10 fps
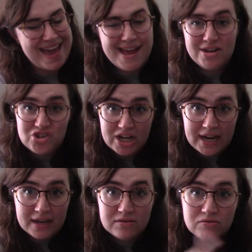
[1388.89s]

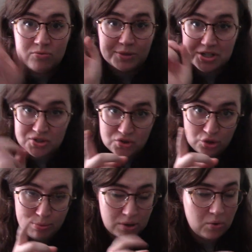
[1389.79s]
edging, which is
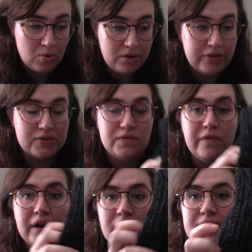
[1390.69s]
super cool. It looks
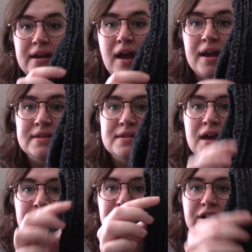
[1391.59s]
very nice
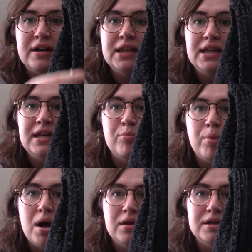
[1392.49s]
and very clean and
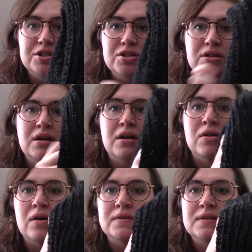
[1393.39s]
polished
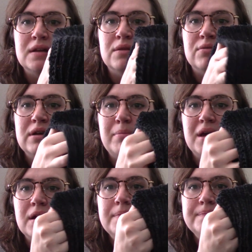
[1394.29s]
alongside the
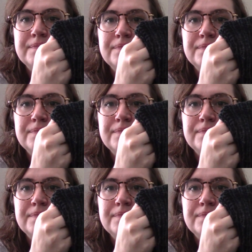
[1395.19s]
ribbing.